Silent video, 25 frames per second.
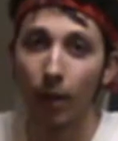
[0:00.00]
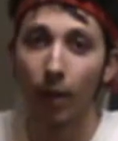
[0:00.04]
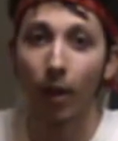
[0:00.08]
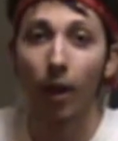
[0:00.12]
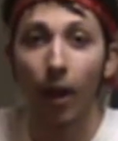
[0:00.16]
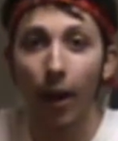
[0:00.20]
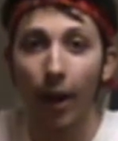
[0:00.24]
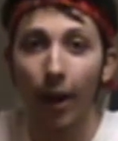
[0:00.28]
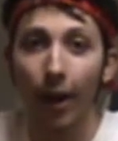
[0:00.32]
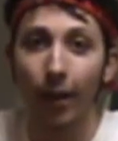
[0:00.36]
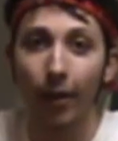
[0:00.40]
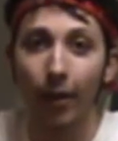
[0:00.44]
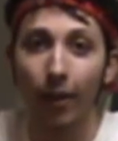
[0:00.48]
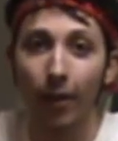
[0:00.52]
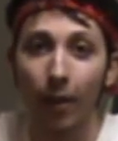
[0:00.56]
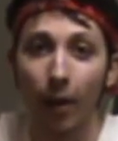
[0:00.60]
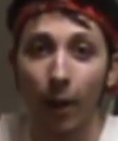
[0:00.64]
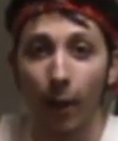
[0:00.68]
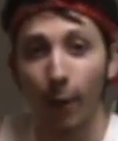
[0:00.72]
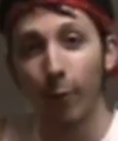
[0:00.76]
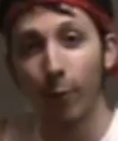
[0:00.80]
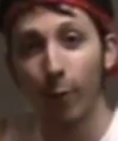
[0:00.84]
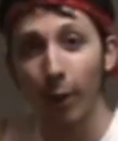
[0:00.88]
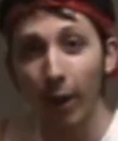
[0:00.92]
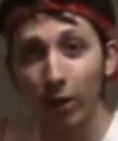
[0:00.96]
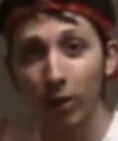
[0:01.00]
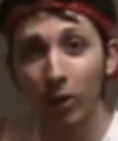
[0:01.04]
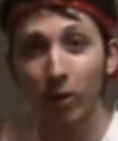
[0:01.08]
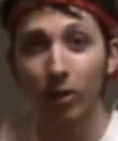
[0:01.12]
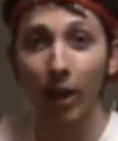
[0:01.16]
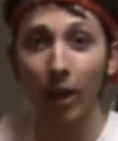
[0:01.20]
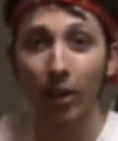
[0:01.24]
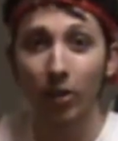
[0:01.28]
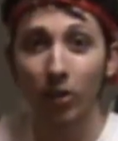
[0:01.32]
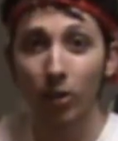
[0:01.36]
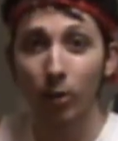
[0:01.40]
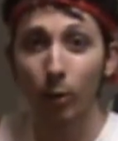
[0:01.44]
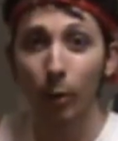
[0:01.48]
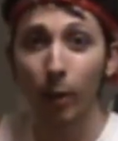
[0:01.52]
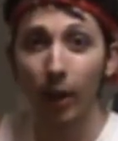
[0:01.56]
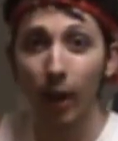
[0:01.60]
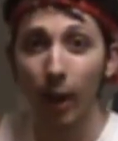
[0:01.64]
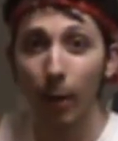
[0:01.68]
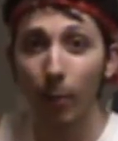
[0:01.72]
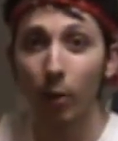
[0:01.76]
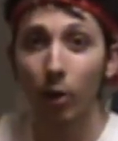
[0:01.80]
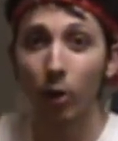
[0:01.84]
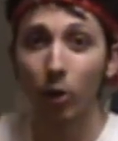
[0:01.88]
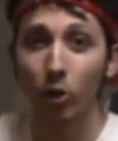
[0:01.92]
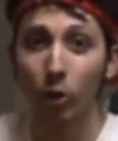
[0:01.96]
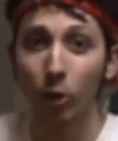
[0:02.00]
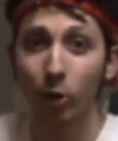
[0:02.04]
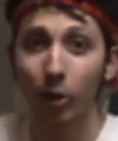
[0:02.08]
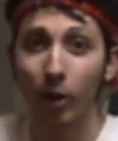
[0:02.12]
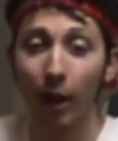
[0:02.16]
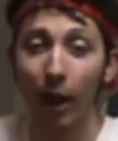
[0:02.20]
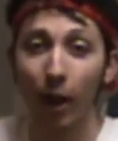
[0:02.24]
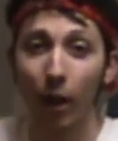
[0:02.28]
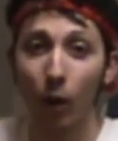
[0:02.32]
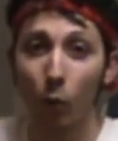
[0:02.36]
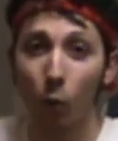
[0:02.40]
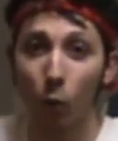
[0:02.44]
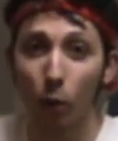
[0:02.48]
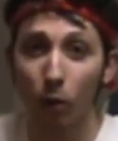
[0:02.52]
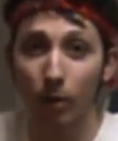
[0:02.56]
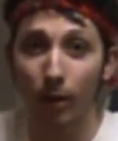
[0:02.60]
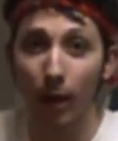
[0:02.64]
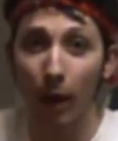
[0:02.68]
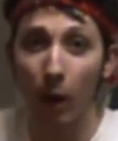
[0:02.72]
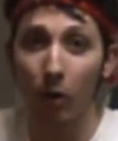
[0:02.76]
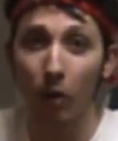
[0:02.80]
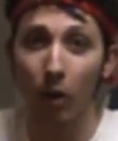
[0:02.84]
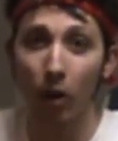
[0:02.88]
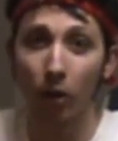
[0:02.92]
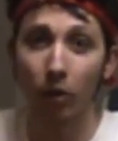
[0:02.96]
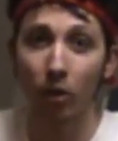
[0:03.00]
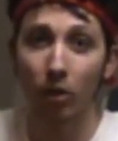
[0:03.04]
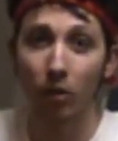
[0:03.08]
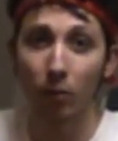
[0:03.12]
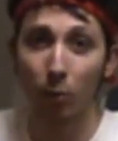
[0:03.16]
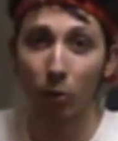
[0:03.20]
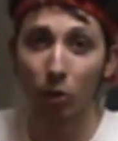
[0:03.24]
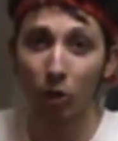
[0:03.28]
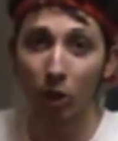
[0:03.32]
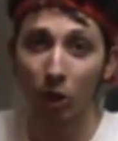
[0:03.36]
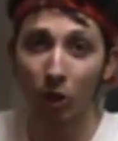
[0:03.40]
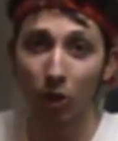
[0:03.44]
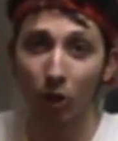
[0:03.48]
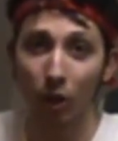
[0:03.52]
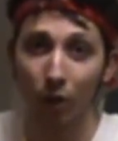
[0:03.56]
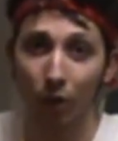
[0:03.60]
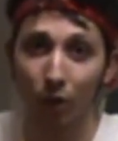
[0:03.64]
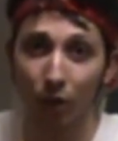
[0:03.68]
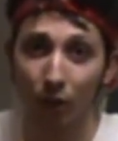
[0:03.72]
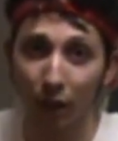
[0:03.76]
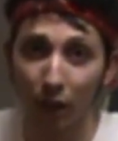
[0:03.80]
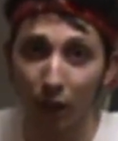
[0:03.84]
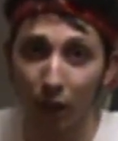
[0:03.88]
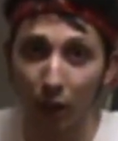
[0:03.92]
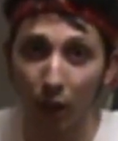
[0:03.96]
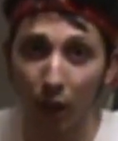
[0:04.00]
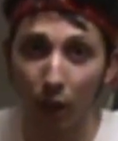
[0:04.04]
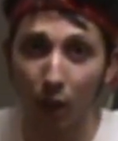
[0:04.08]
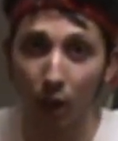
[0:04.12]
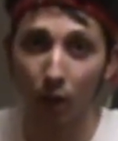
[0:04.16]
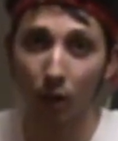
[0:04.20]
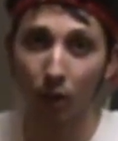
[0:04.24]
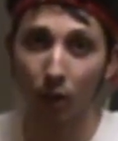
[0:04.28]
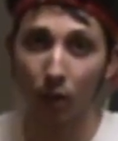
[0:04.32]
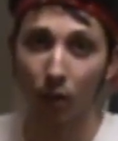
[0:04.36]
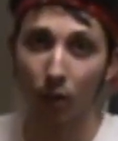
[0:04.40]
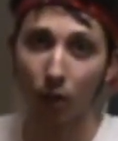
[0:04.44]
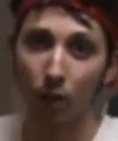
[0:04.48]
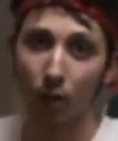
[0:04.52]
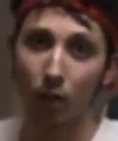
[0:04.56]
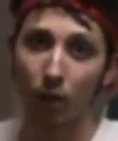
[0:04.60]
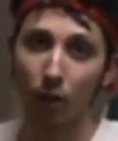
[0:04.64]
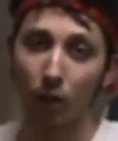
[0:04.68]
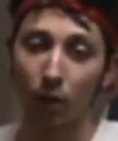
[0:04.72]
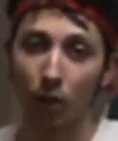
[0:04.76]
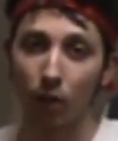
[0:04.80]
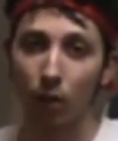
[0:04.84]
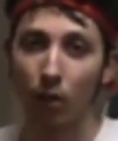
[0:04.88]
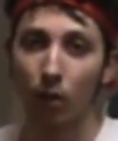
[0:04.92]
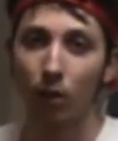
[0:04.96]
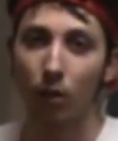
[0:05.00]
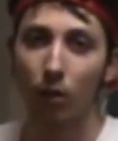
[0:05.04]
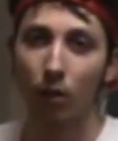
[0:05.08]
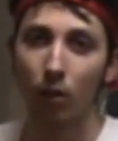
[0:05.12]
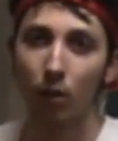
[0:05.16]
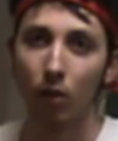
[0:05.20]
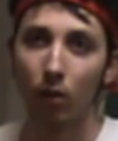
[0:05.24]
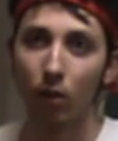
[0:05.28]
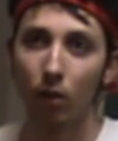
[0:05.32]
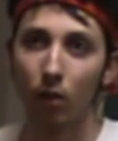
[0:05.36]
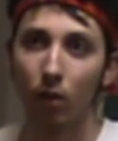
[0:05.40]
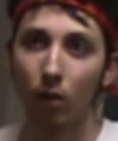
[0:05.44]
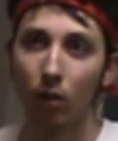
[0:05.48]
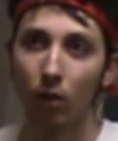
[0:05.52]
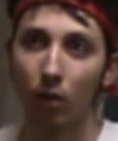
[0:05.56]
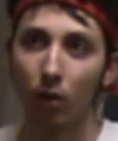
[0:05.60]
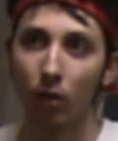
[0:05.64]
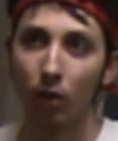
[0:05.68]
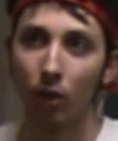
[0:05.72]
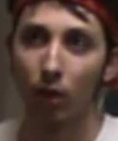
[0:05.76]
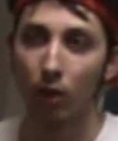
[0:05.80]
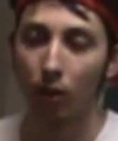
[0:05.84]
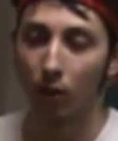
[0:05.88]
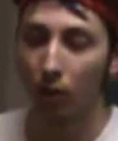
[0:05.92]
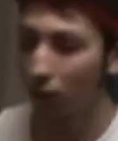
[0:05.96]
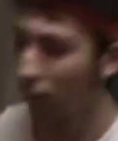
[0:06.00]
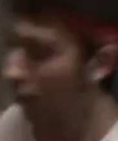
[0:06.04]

Hi, for exercise three, I'm gonna show you how to work out on this machine called the, uh, the,